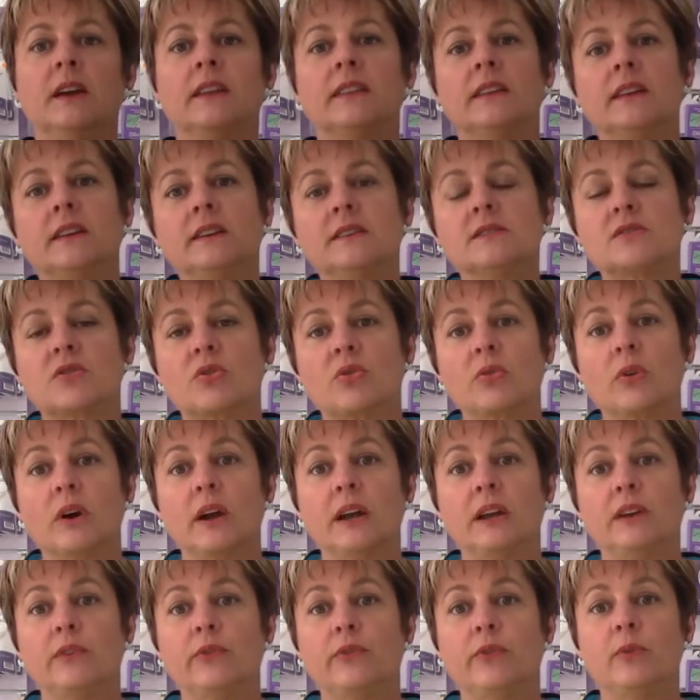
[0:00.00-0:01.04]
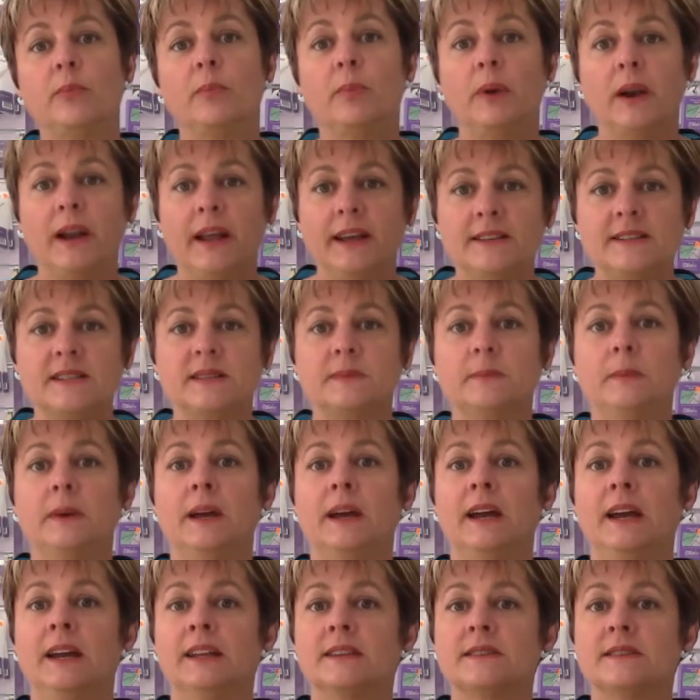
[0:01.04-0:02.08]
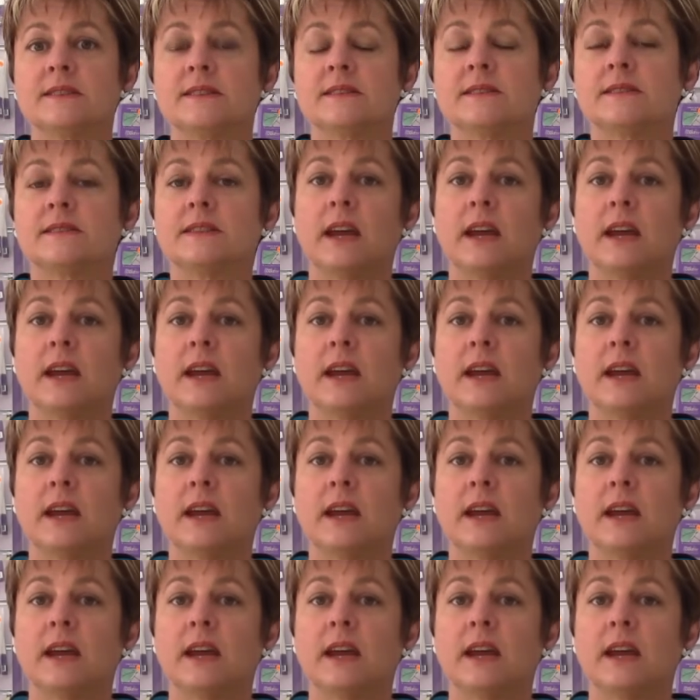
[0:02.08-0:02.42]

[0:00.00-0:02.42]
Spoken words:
that is great for placemats,